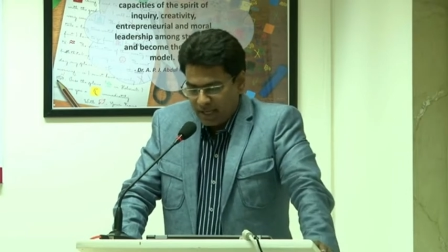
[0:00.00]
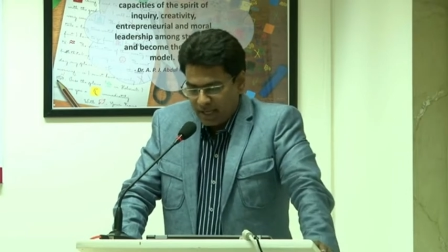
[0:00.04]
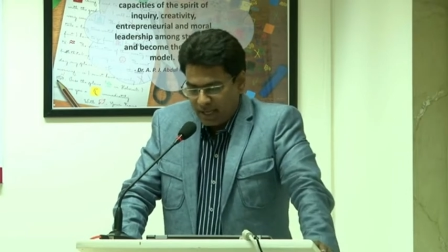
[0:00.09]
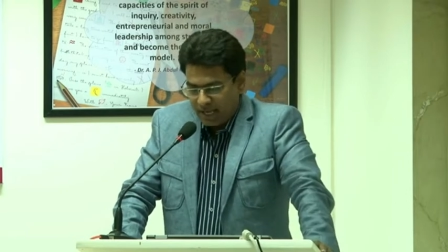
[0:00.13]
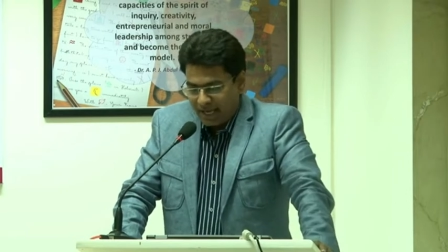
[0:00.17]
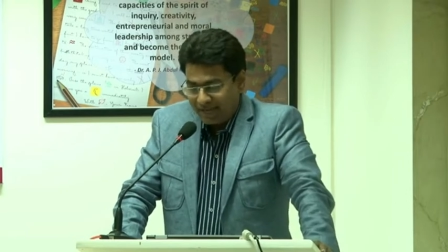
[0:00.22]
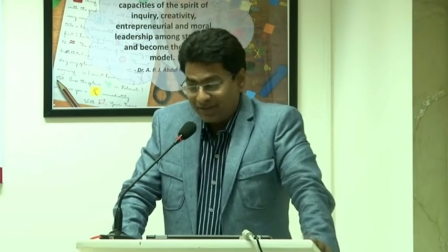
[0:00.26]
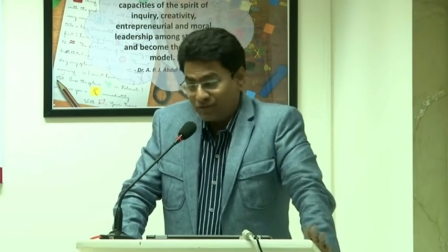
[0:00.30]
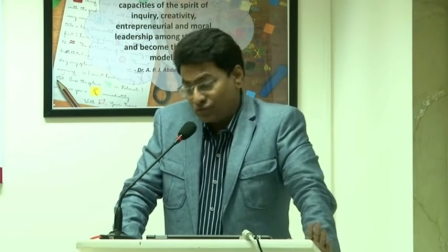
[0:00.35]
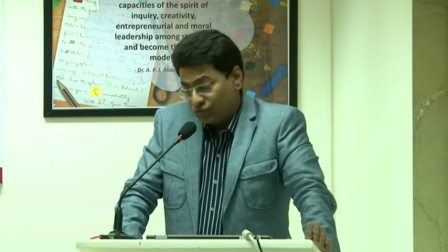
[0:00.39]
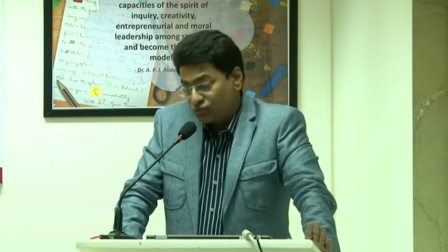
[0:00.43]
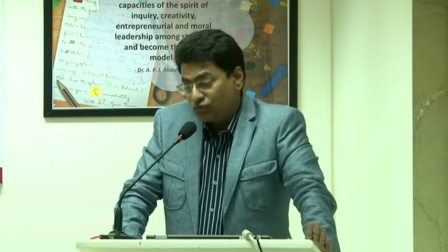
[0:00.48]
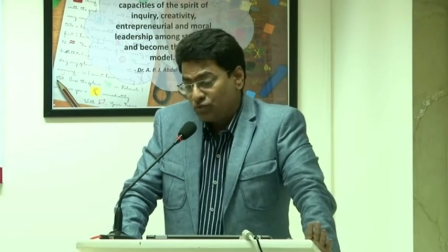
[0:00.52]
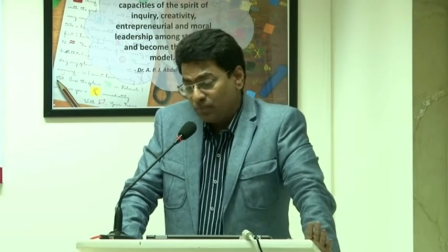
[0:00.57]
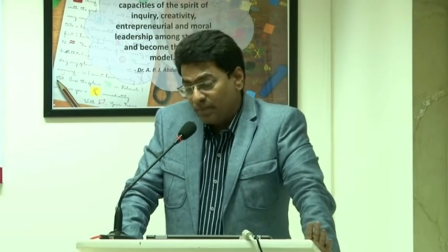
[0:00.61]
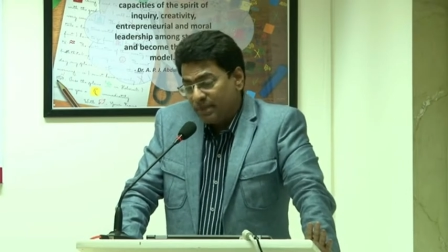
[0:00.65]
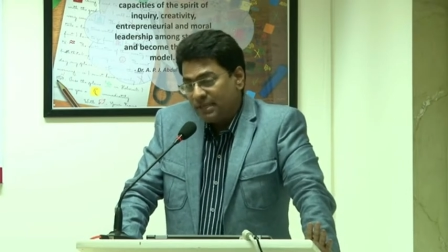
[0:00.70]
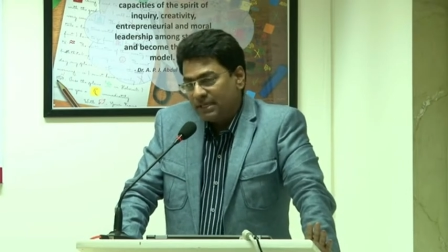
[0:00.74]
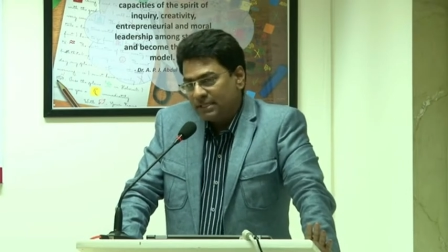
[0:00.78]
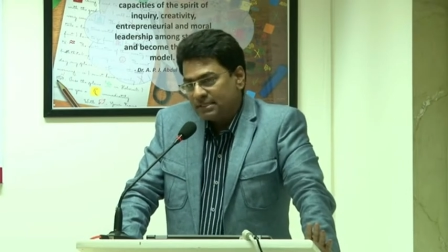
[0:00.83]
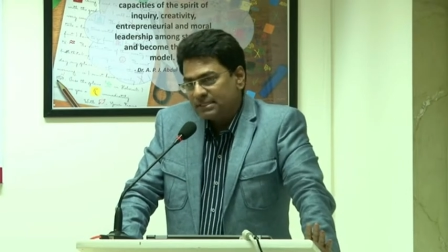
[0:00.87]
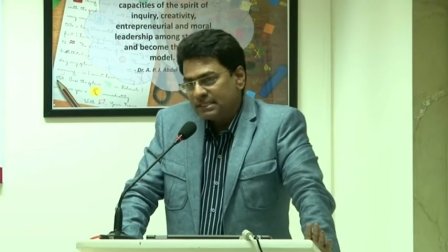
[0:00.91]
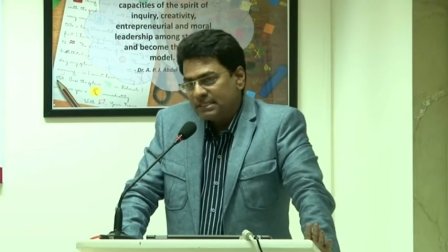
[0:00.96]
And to
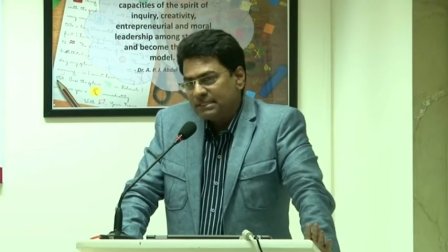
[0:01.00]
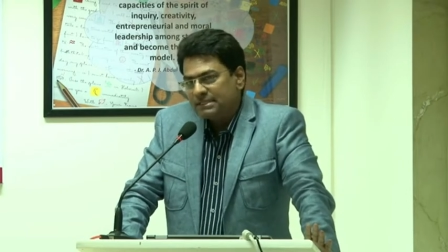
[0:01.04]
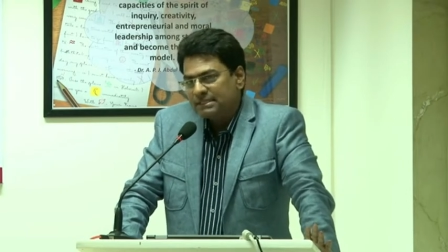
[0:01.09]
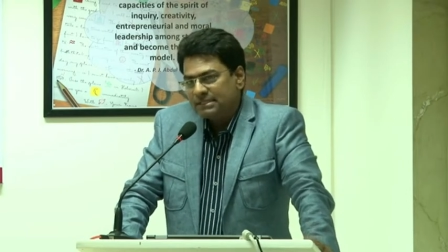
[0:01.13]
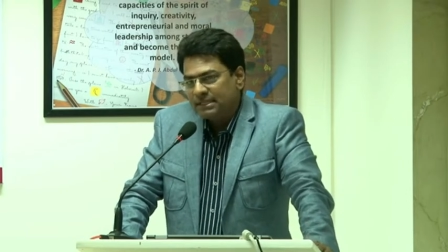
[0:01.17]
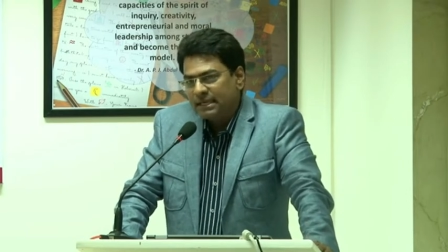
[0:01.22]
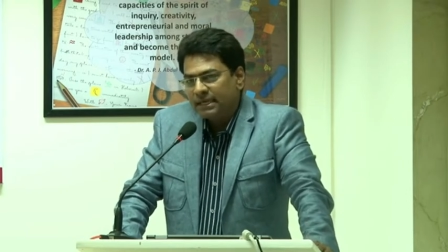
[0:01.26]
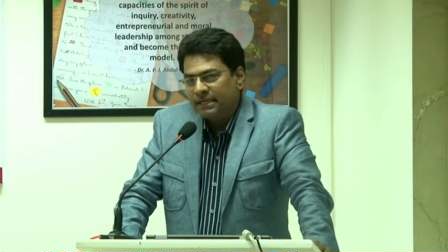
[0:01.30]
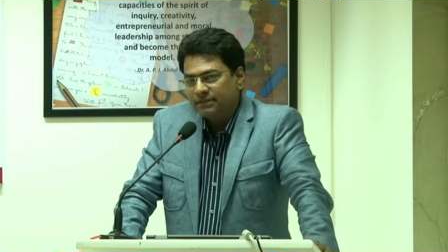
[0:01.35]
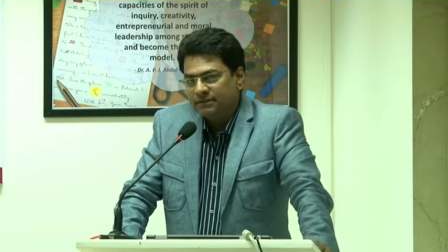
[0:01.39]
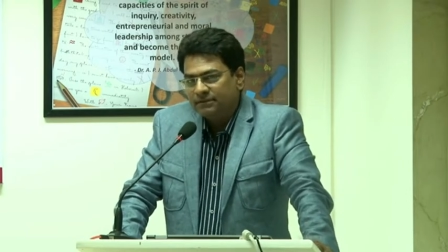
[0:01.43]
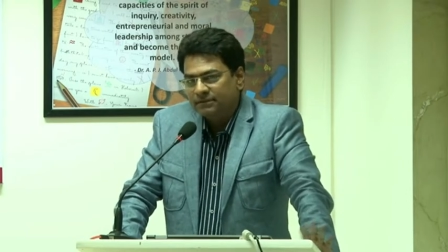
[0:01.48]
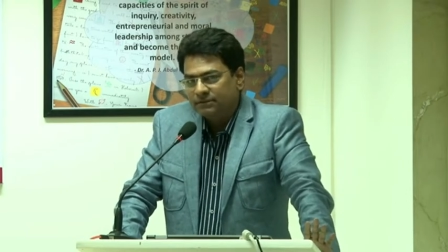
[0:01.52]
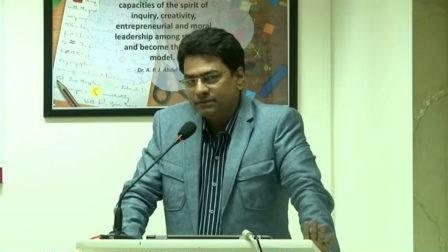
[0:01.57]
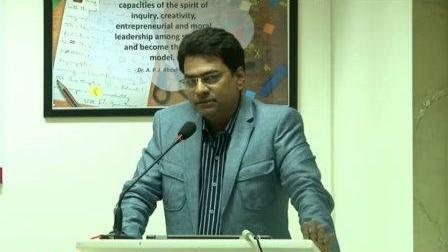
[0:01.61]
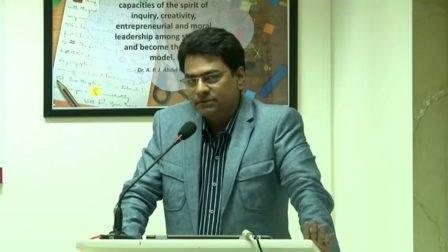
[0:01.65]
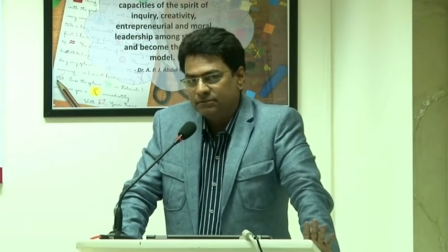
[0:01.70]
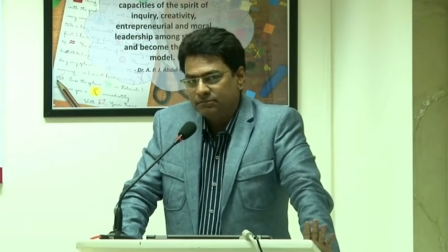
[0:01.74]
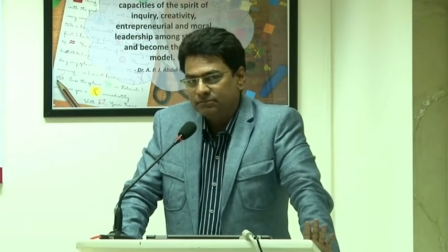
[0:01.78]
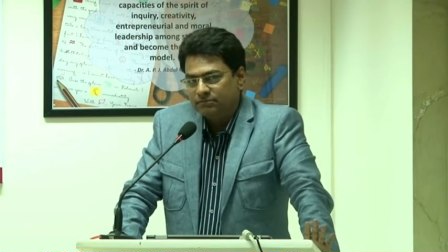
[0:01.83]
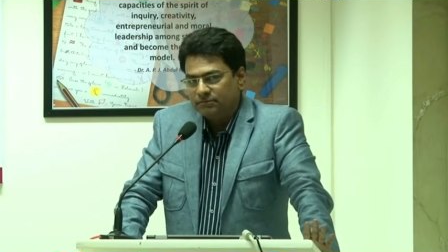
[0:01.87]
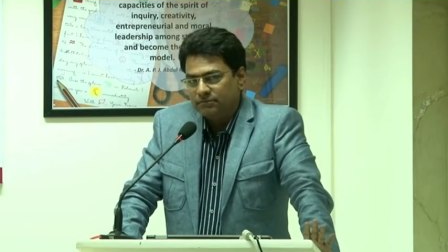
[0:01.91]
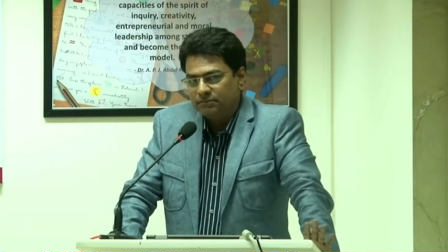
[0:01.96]
me, since
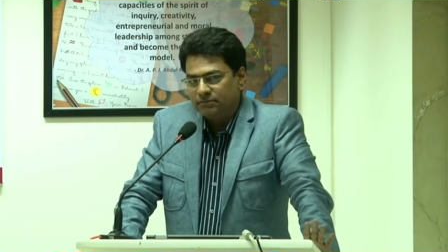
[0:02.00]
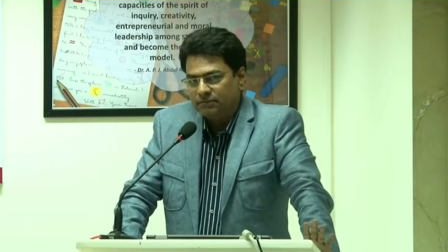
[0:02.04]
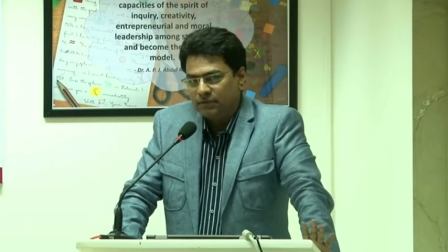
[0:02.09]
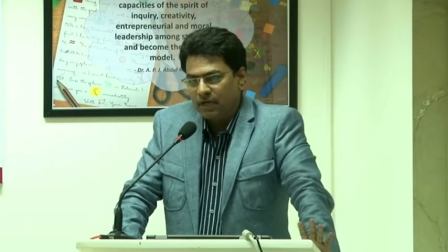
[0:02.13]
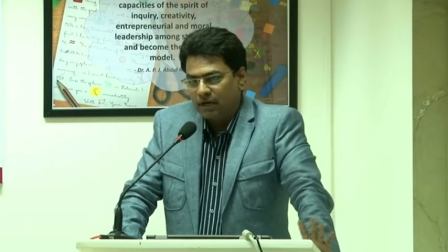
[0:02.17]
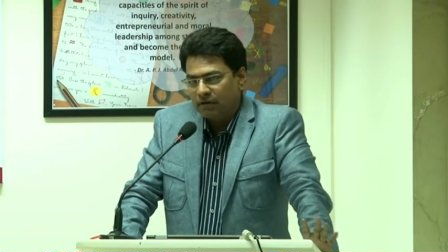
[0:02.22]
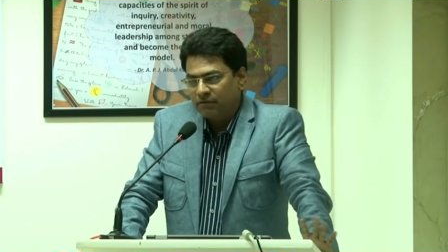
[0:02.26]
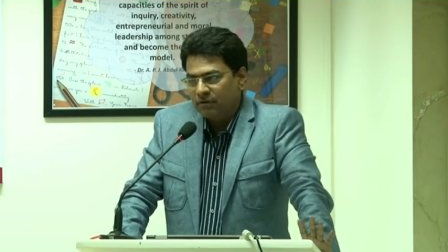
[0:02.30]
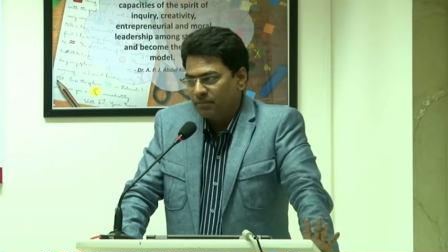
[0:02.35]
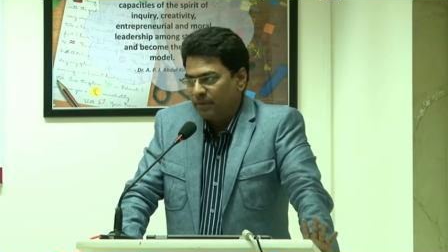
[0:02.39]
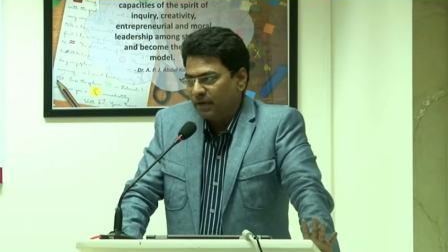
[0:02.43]
then, our